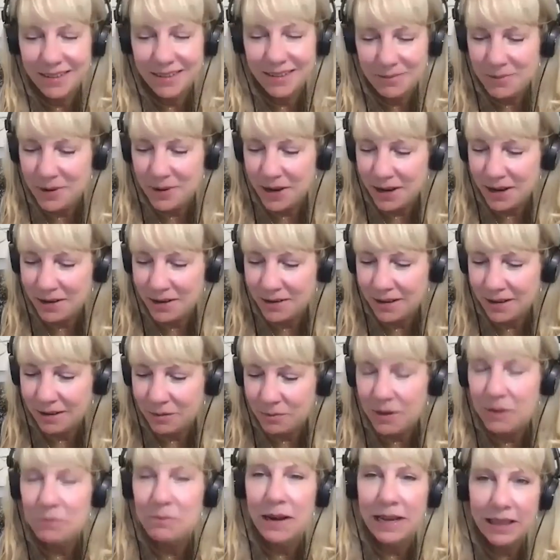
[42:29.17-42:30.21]
just been it's
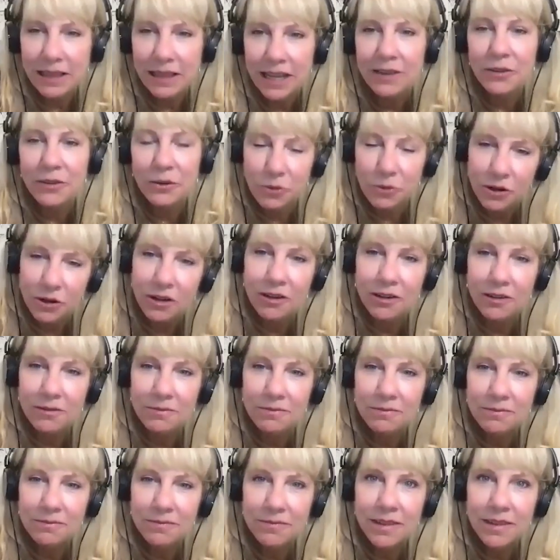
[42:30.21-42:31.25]
been my life's work
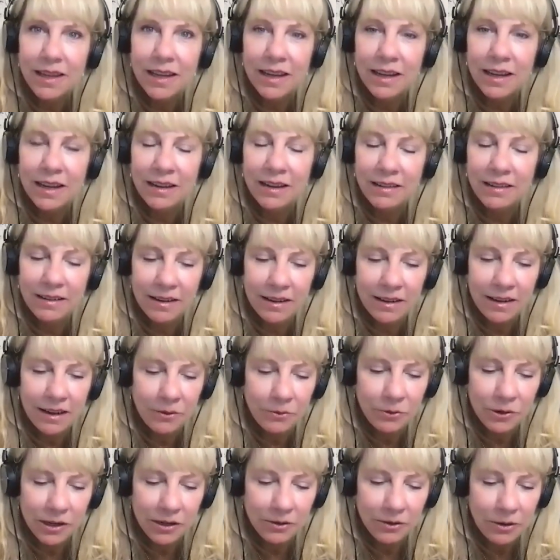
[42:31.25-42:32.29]
and uh, i
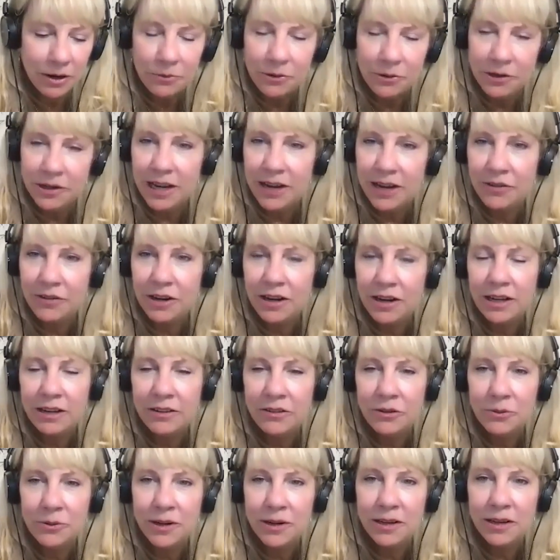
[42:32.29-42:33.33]
wouldn't i wouldn't have it any
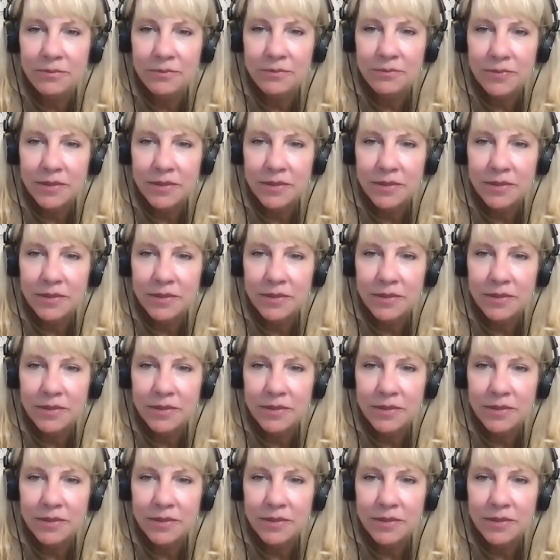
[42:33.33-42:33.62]
other way